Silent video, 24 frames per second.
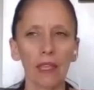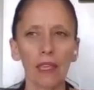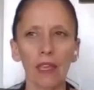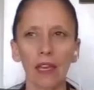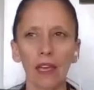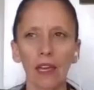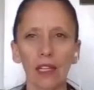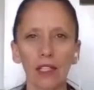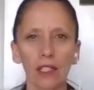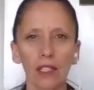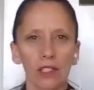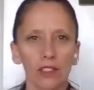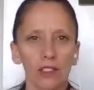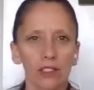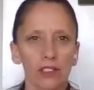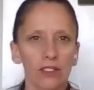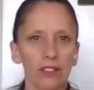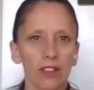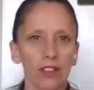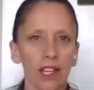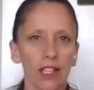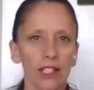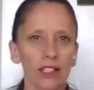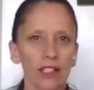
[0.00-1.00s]
I
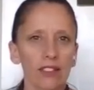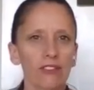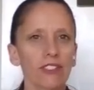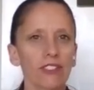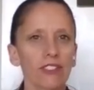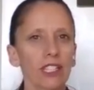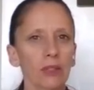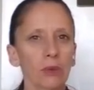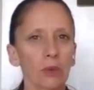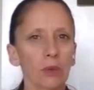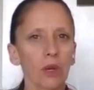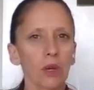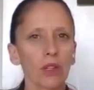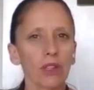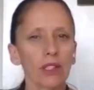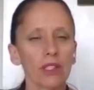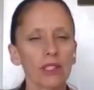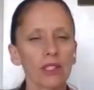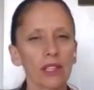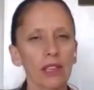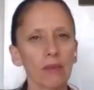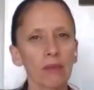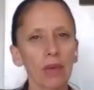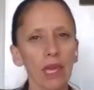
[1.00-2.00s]
didn't feel like we were on the
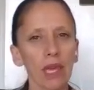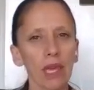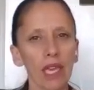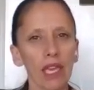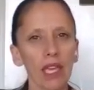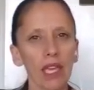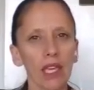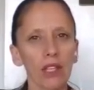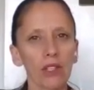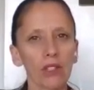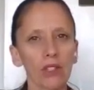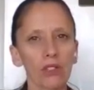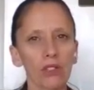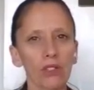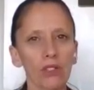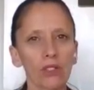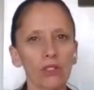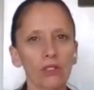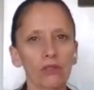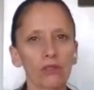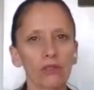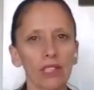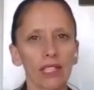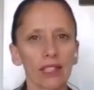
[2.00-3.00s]
same page
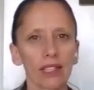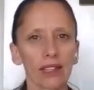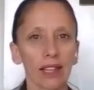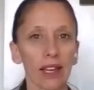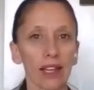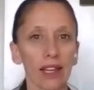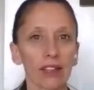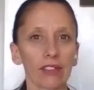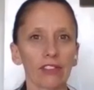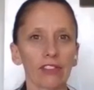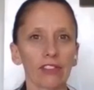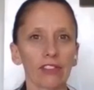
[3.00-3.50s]
in life,